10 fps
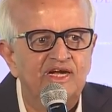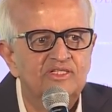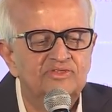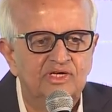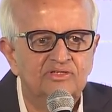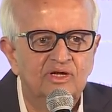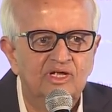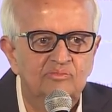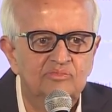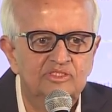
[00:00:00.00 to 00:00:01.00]
at the central
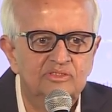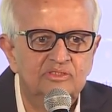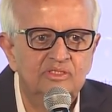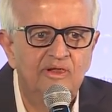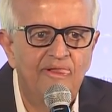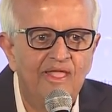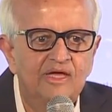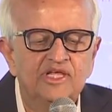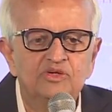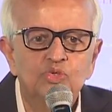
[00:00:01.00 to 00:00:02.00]
government,
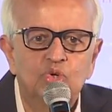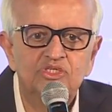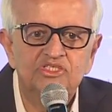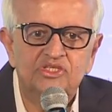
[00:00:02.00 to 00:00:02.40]
that you don't